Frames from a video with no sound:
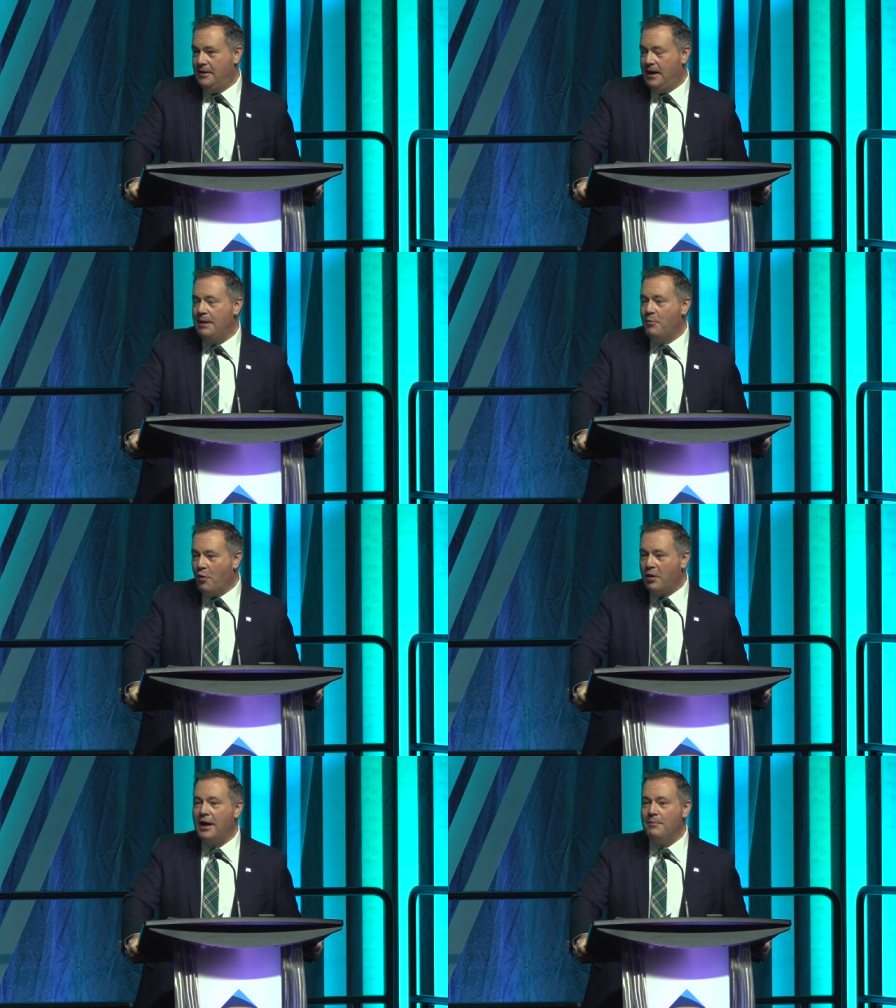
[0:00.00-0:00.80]
And
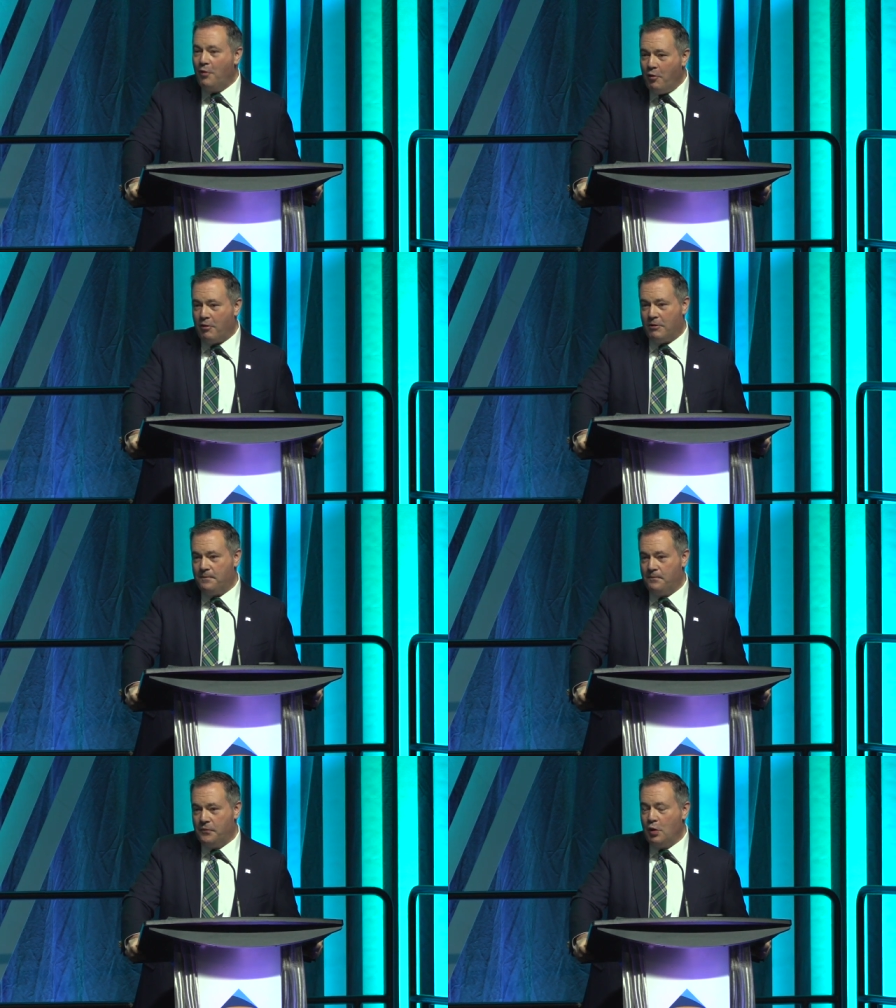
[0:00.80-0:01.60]
more and more,
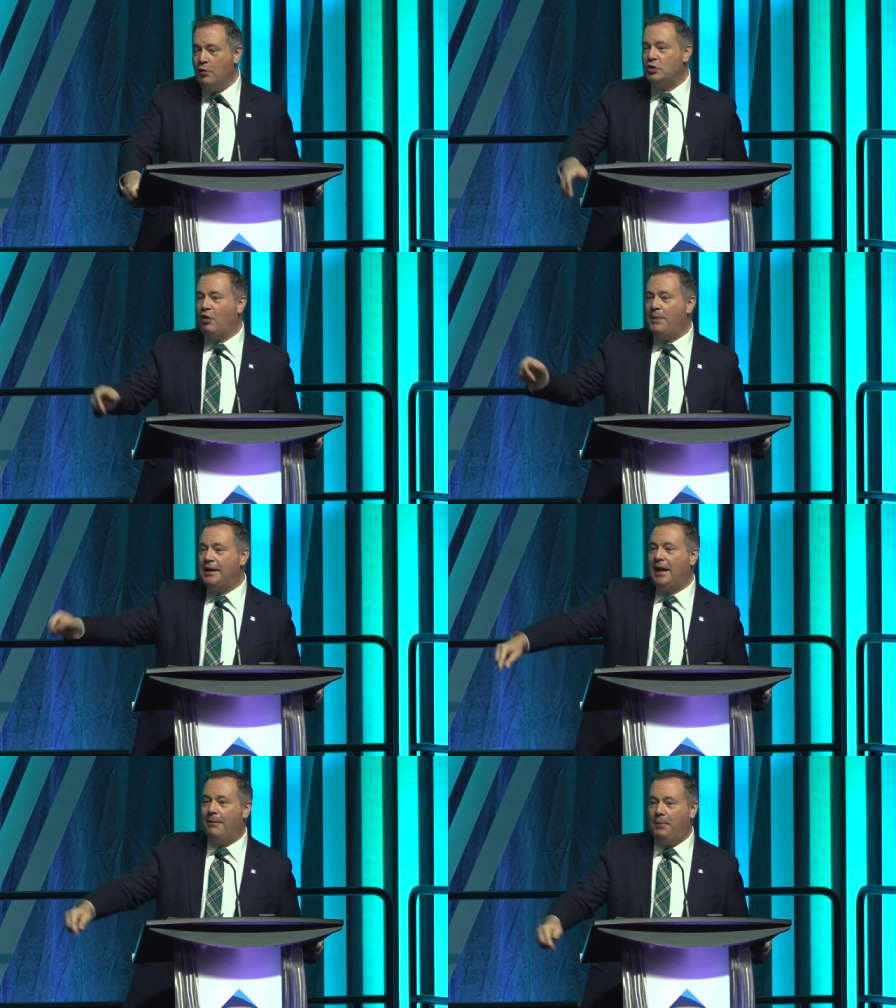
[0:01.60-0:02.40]
those who have
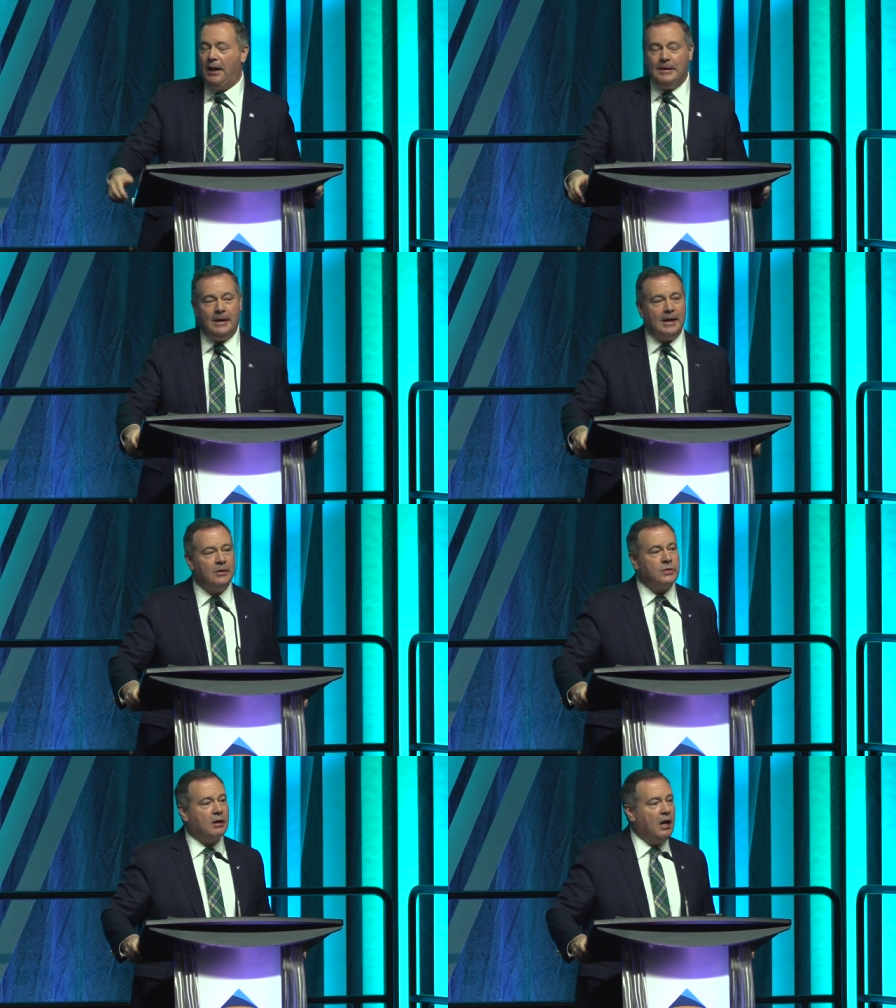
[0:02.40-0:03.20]
been campaigning
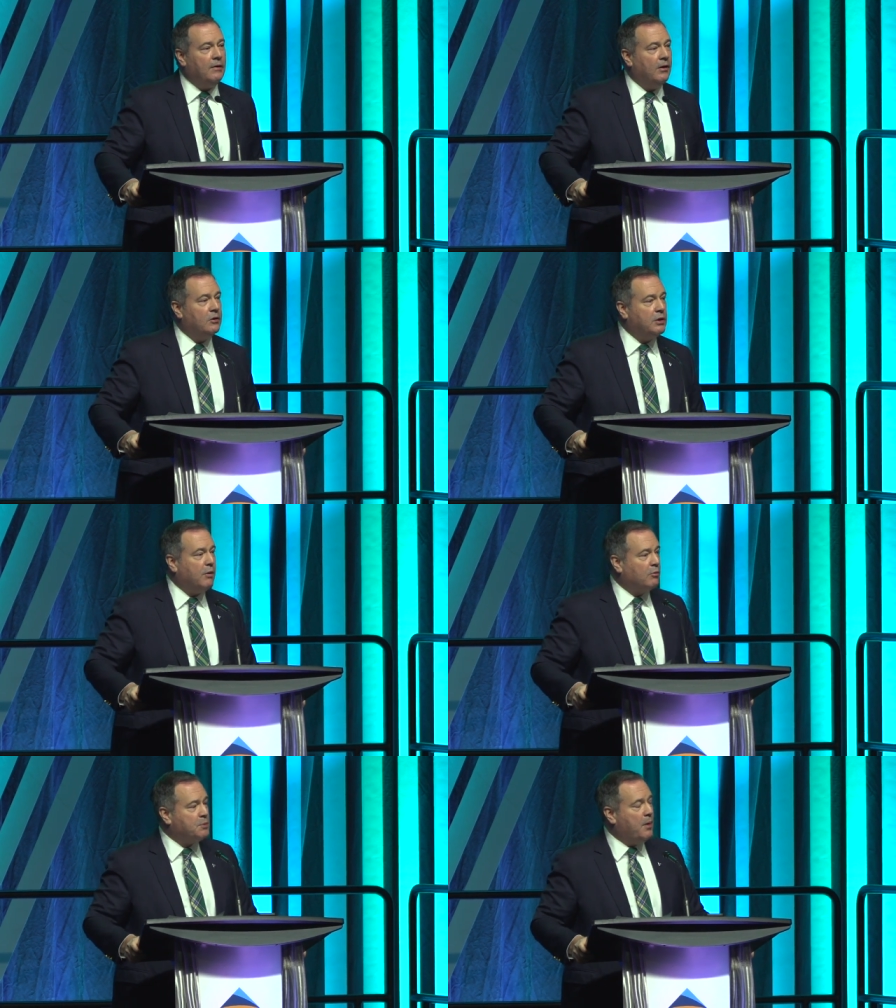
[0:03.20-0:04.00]
against the kind of energy
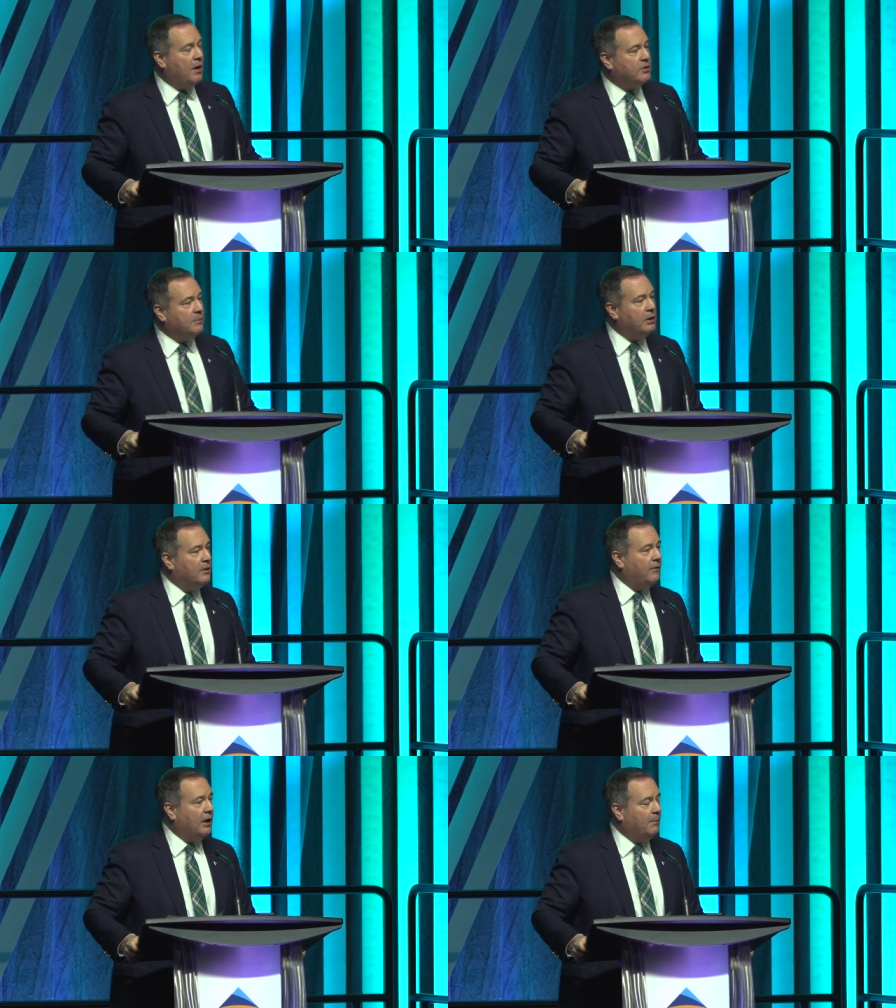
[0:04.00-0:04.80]
we responsibly
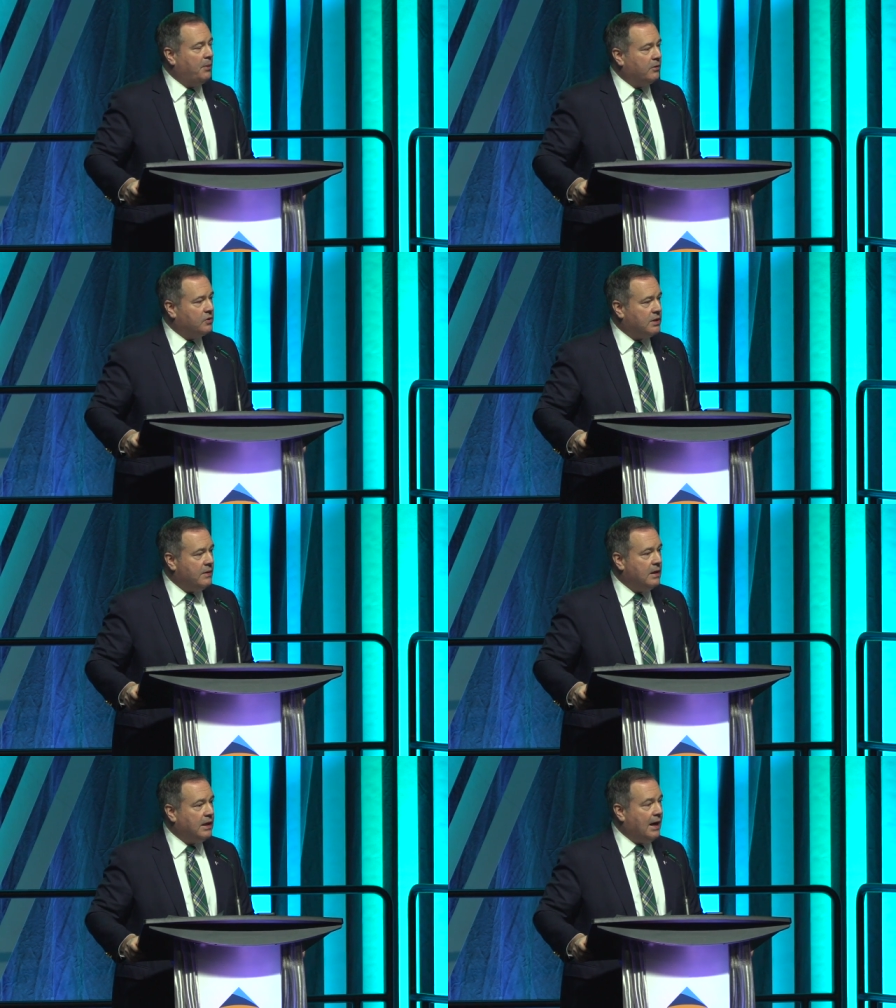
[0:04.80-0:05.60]
develop
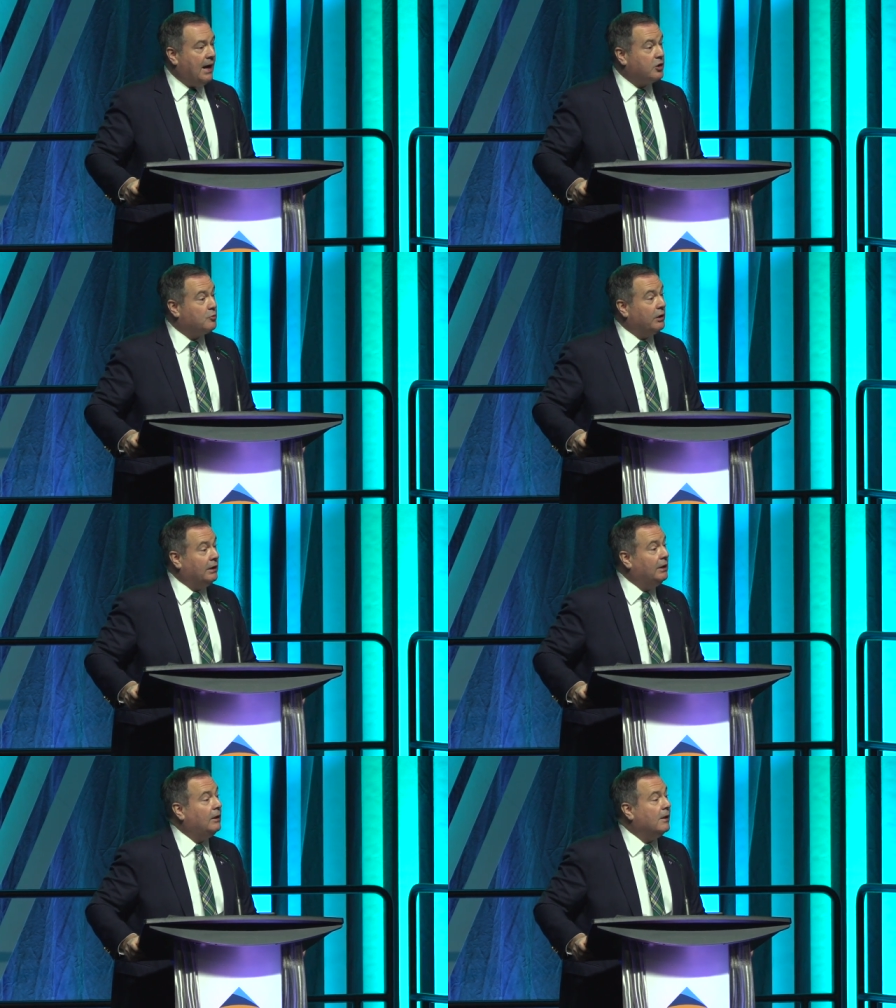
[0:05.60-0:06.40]
understand that they
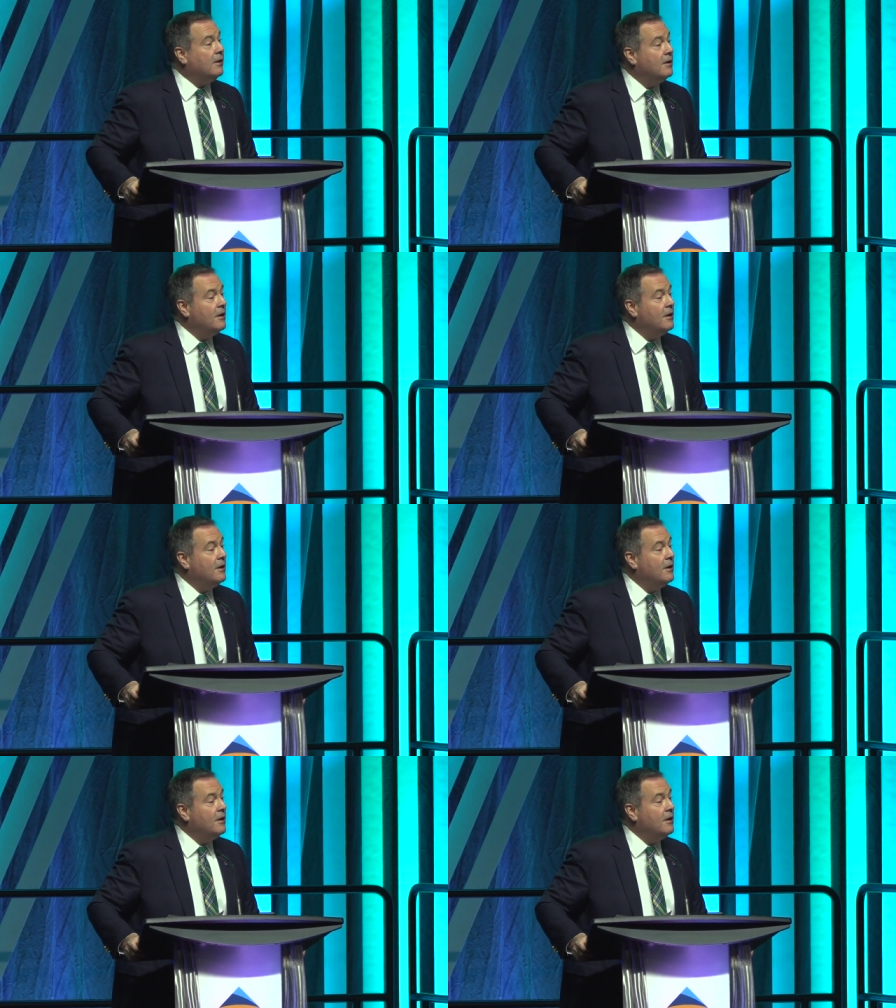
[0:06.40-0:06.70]
actually need it